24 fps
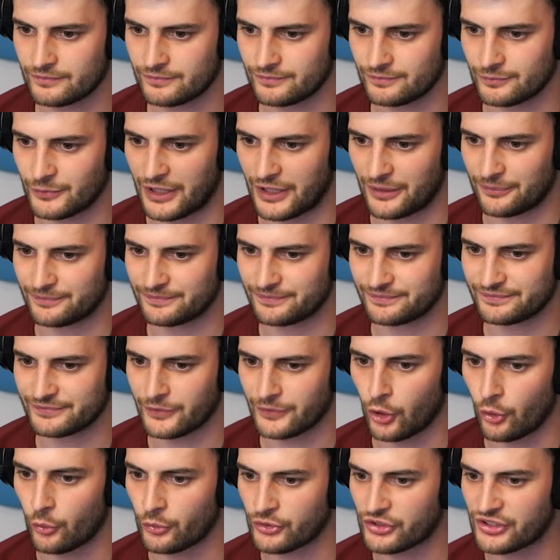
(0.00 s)
Wow.
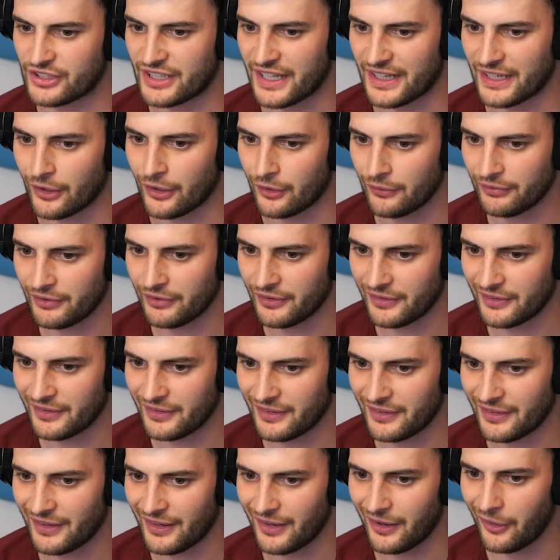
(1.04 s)
Oh, did he get it off?
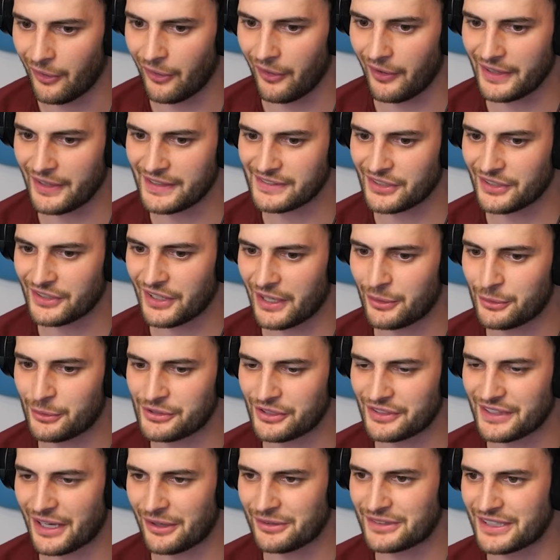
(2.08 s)
Oh, he's on, he was on
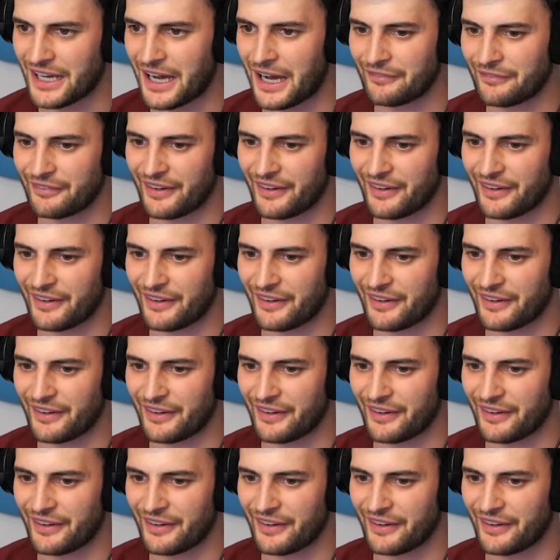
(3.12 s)
down to half a